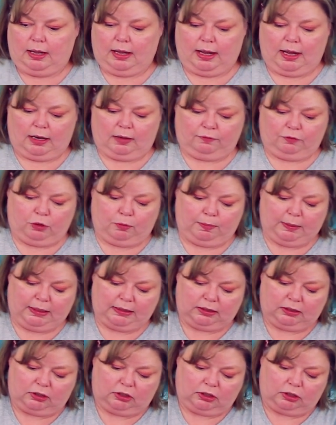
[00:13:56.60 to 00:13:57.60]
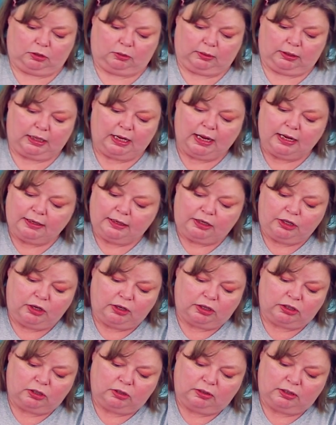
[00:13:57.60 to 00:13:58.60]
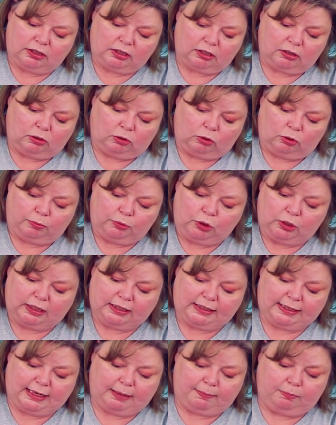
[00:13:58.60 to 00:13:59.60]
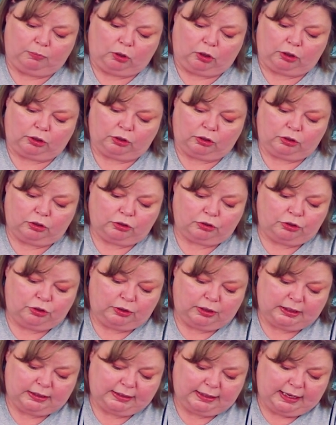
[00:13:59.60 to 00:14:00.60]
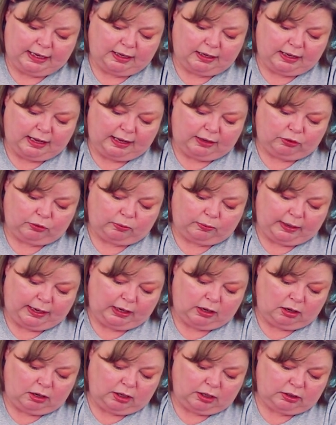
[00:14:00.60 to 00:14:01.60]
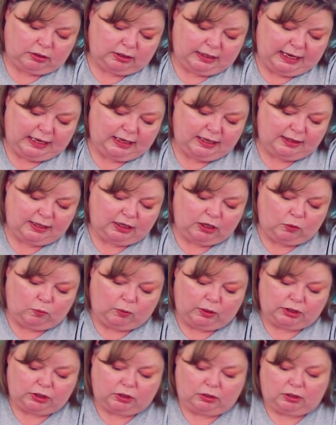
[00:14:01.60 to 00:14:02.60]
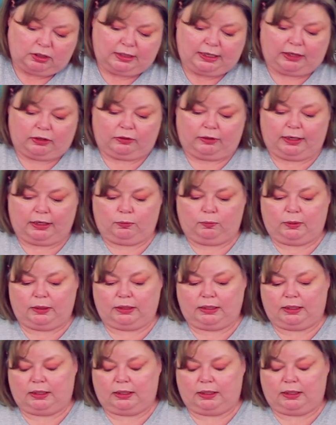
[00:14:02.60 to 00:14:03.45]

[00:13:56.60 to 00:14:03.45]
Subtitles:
add a few pieces to it. Now you could do this at home. You could take markers, you could take crayons, anything you want to decorate it with